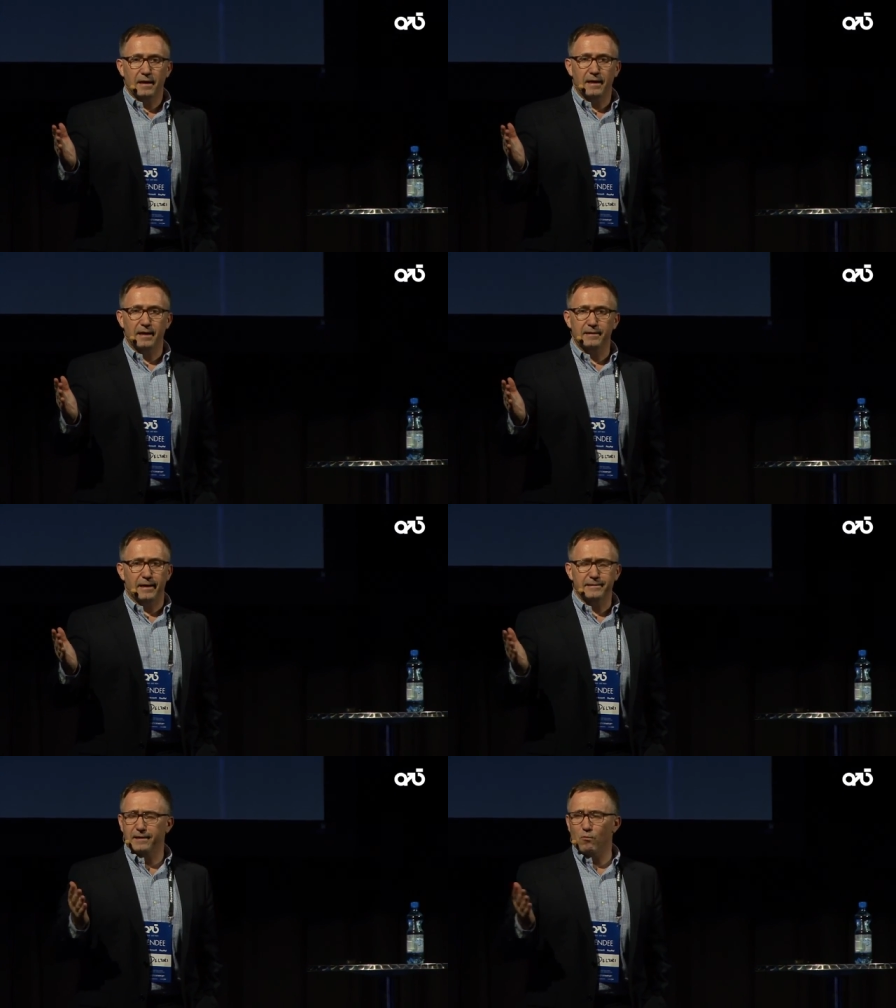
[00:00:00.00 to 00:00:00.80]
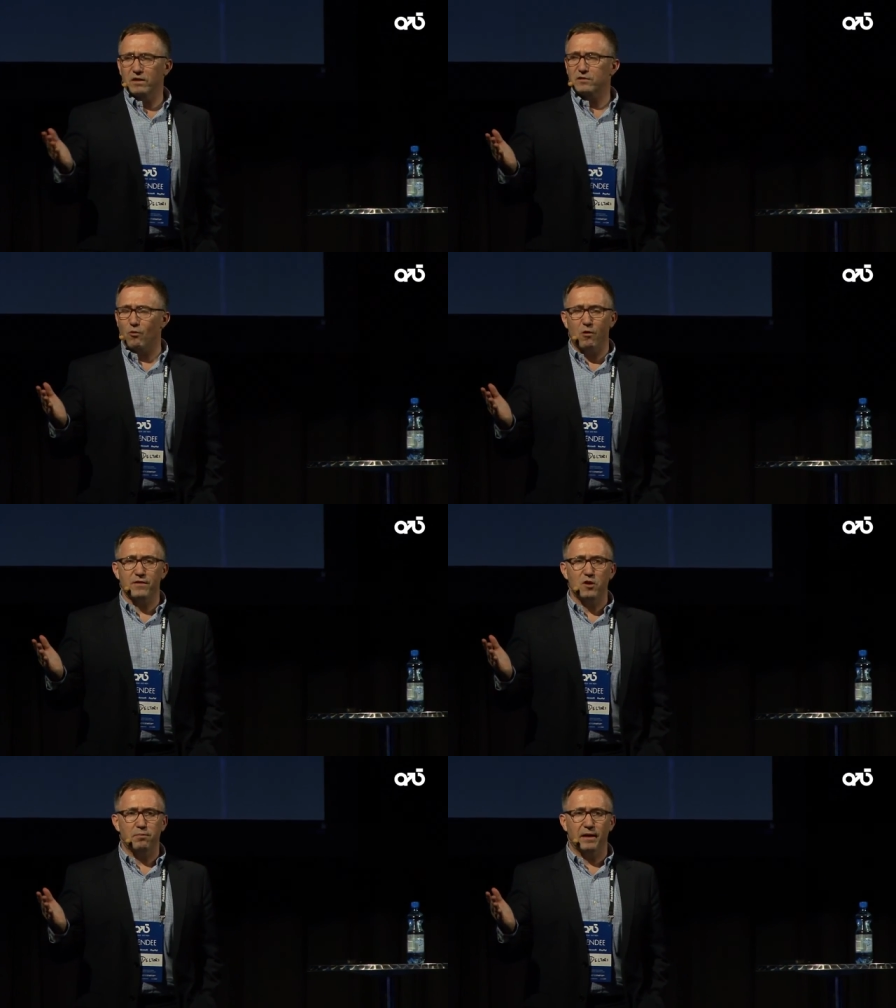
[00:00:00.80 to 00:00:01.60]
and I said, What's wrong
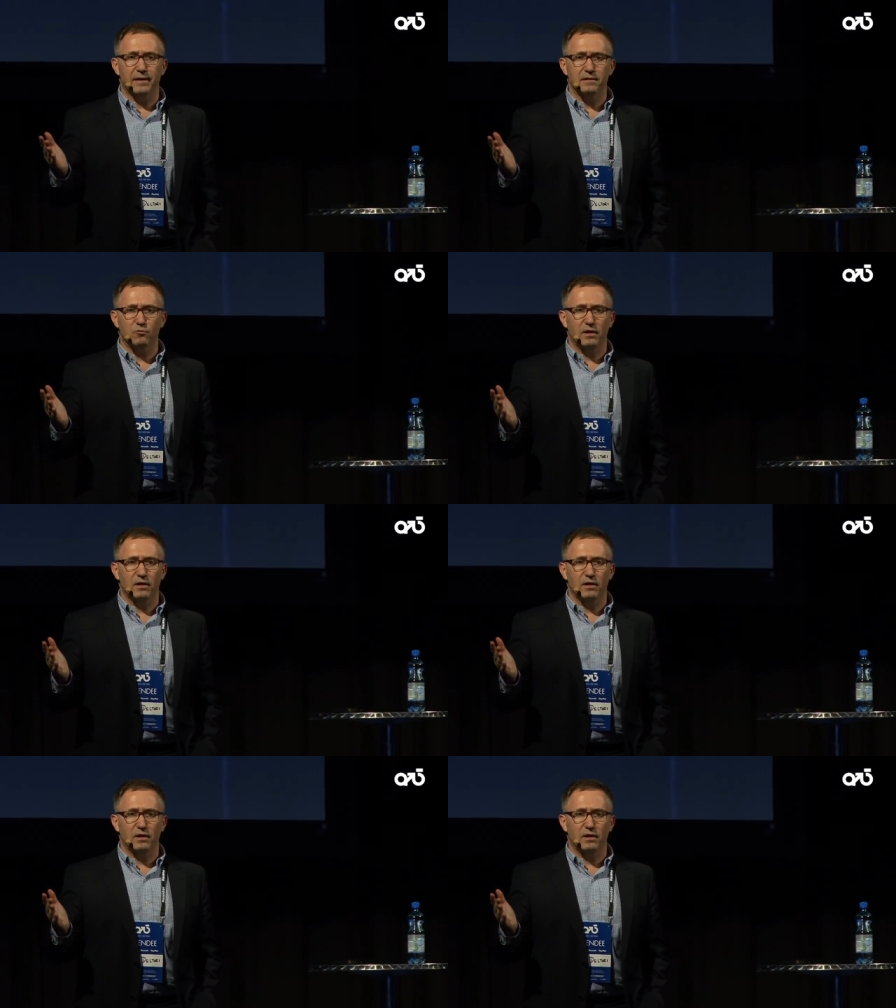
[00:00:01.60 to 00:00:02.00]
with the place?